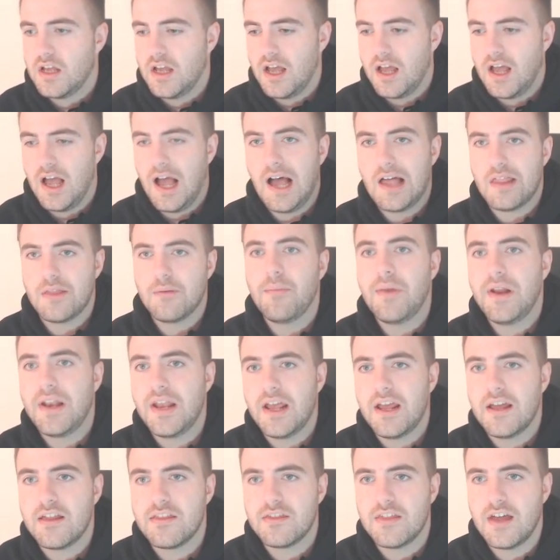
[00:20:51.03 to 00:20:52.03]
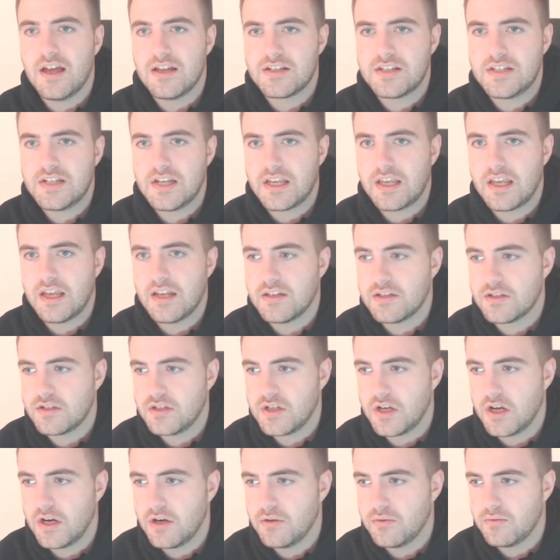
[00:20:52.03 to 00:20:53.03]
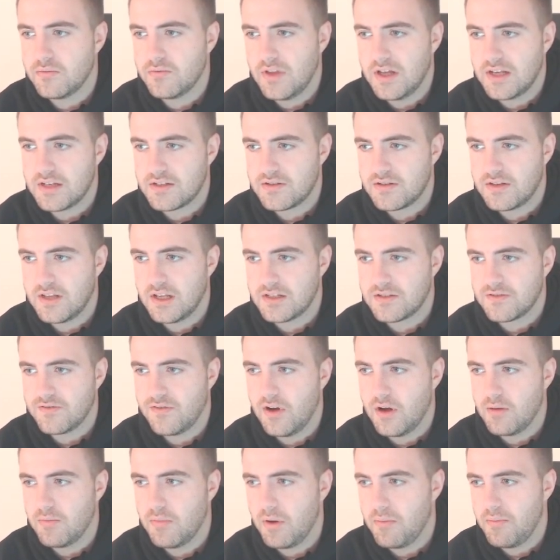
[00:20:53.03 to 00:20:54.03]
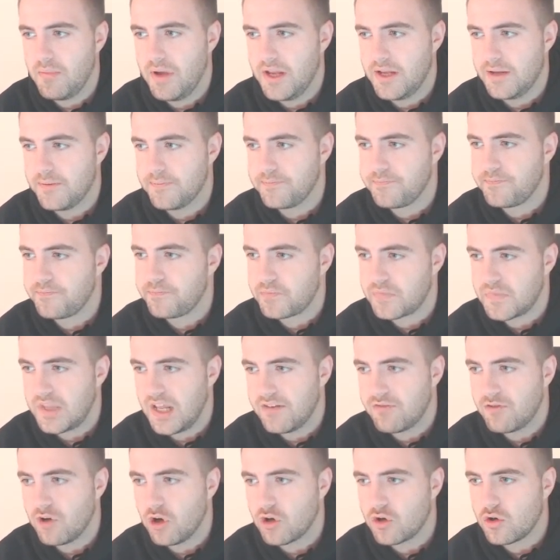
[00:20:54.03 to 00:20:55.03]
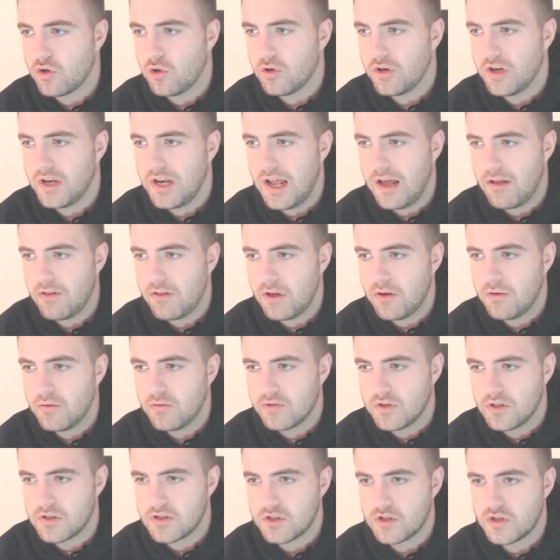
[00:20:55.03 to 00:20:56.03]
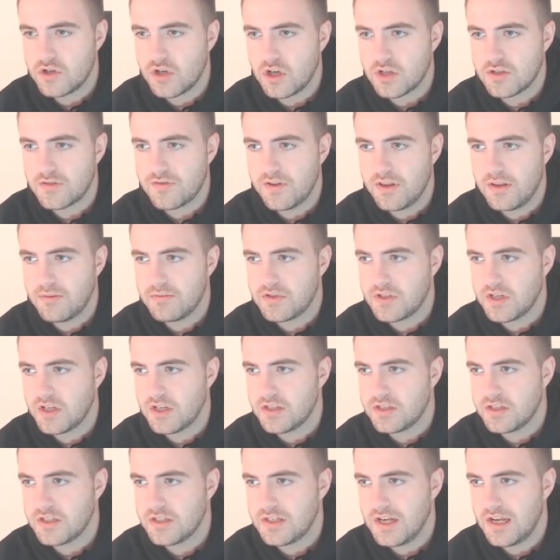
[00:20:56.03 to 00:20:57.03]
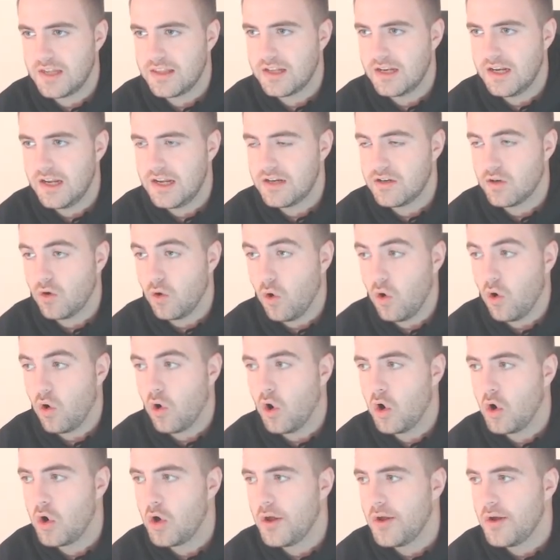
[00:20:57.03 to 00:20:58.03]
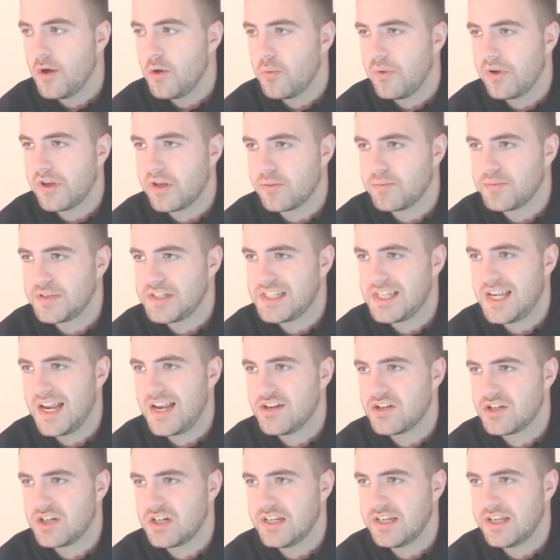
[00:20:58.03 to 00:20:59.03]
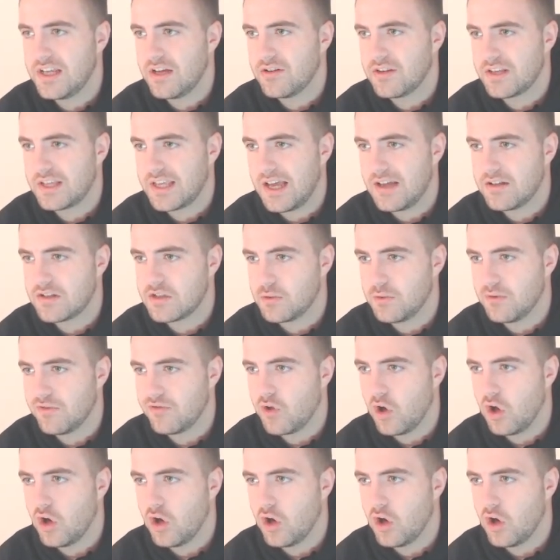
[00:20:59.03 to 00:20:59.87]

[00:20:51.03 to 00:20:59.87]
at the minute, they're sticking. So that's fine by me. They've got a corner now, though. There's a chance for them to take the lead. Or we could potentially get on the counter. We've got a